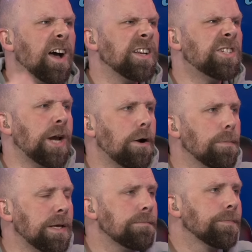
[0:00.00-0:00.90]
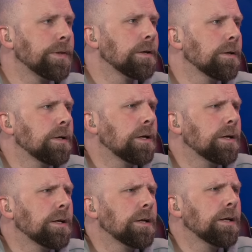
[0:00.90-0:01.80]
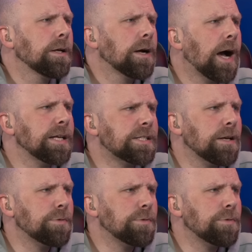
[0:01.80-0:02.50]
Jeremy. Hi, Sam.